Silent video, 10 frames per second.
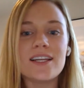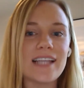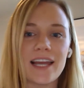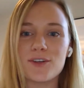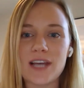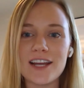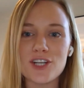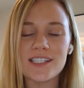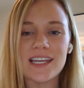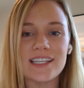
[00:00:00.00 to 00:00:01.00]
Dyknow
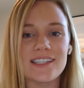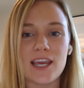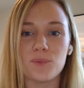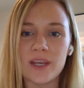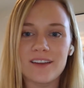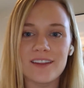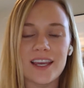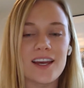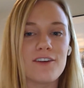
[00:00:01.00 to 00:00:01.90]
Digest is a weekly